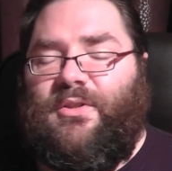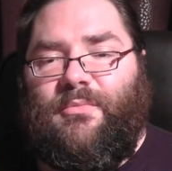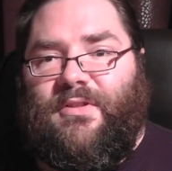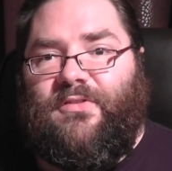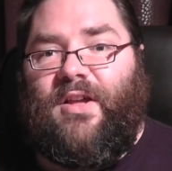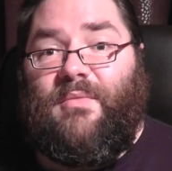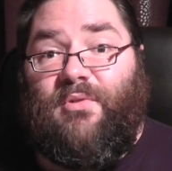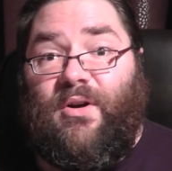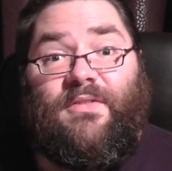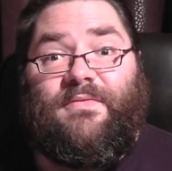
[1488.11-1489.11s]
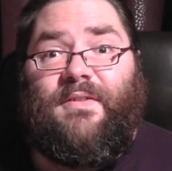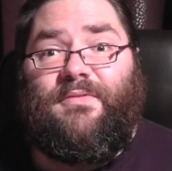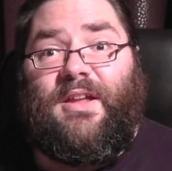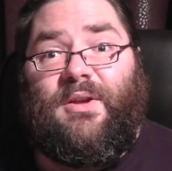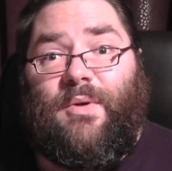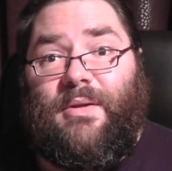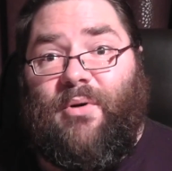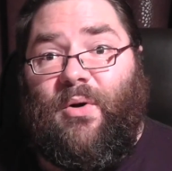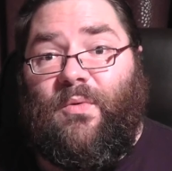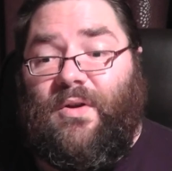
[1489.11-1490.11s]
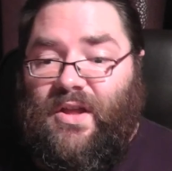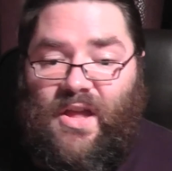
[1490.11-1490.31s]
them at the same price, 15 quid a bottle,